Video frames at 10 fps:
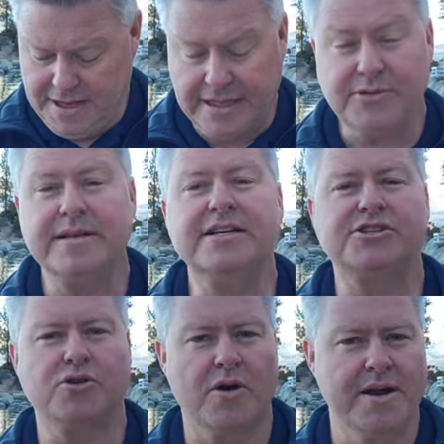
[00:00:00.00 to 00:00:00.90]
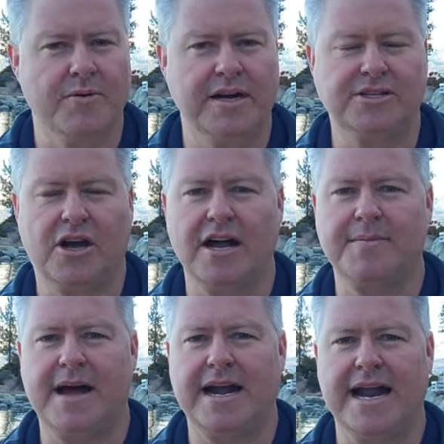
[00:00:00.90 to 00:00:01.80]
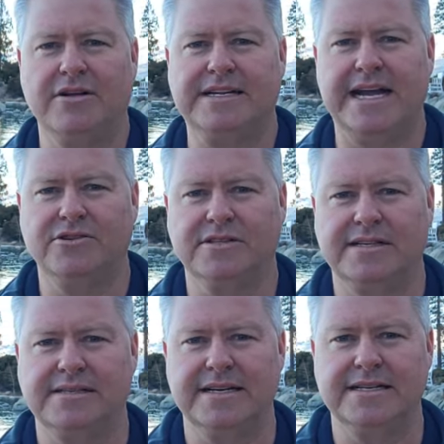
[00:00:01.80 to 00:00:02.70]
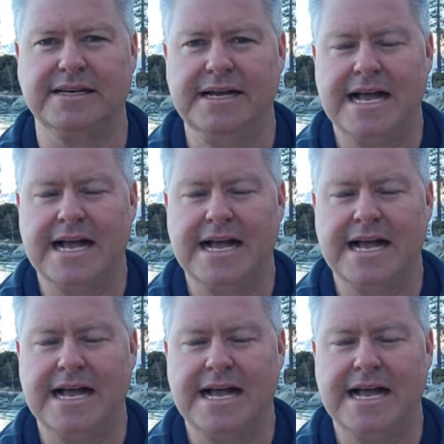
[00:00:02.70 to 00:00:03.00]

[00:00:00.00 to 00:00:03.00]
Let's read this story and we're going to talk about it and how dangerous this is.